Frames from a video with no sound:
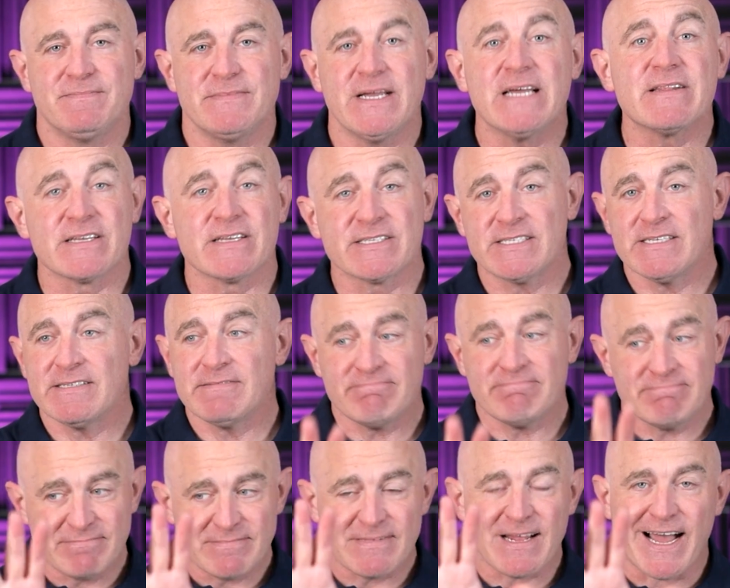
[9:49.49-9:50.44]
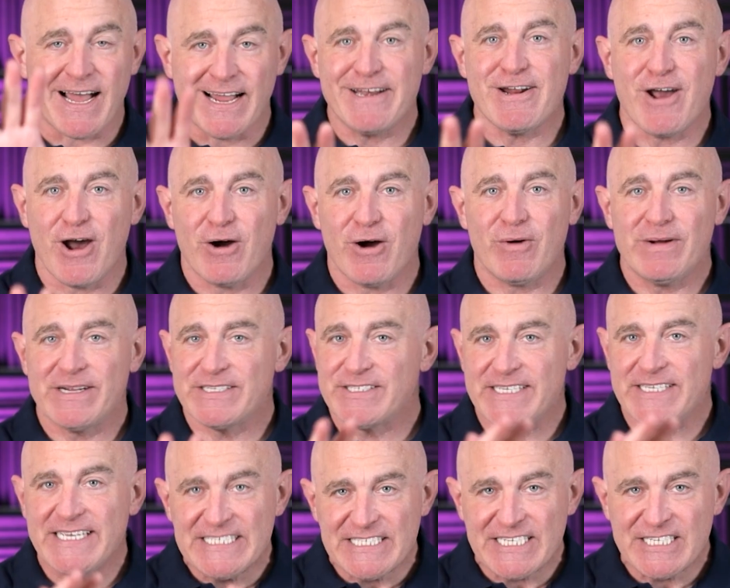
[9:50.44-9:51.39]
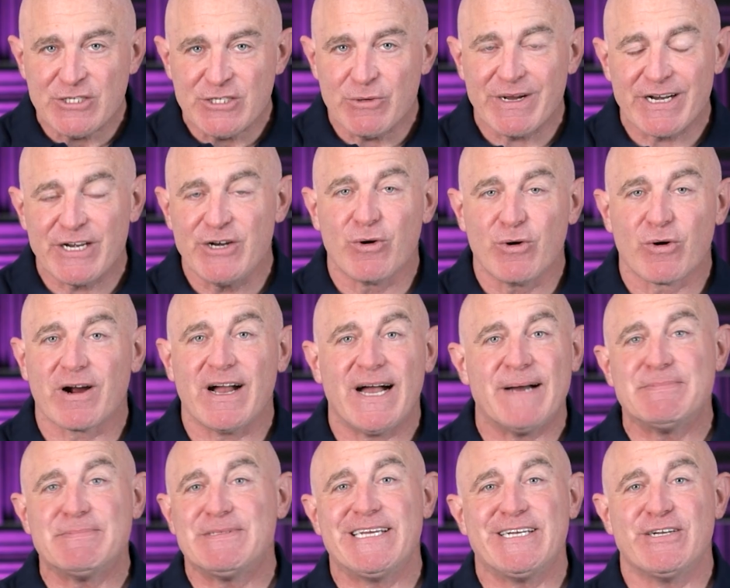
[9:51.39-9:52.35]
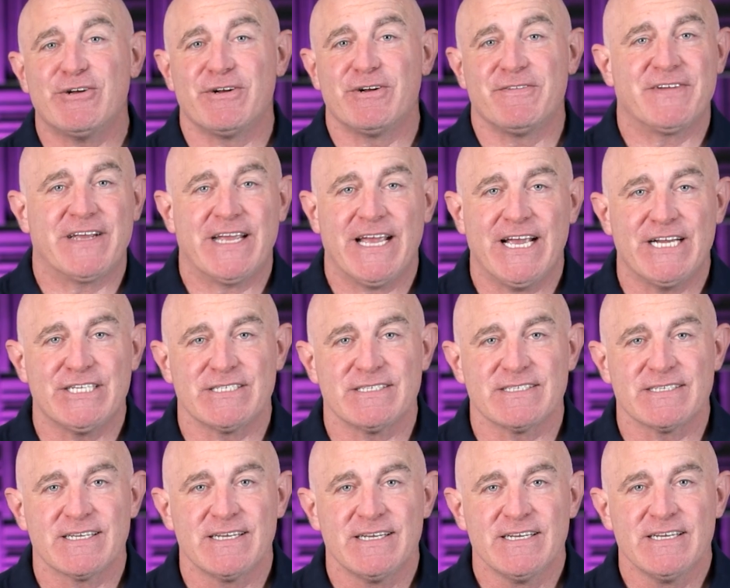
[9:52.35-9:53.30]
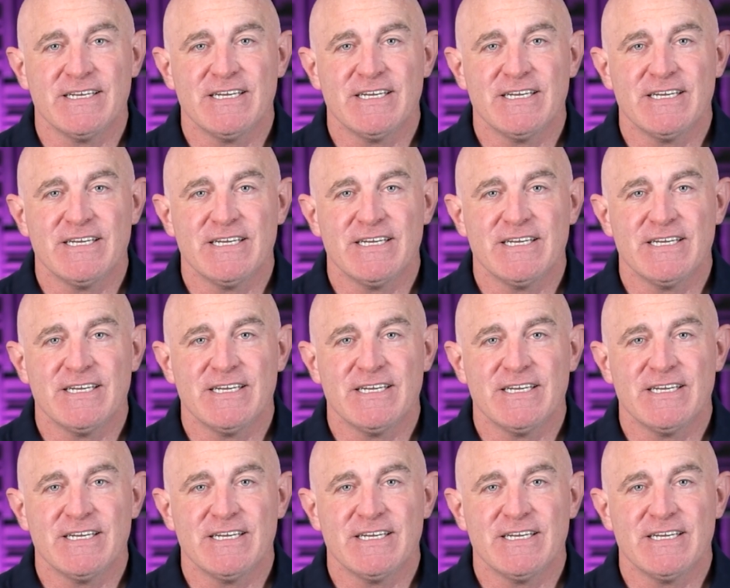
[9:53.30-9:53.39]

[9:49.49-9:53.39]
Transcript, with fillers: And listen, I know it's easy to ignore update notifications,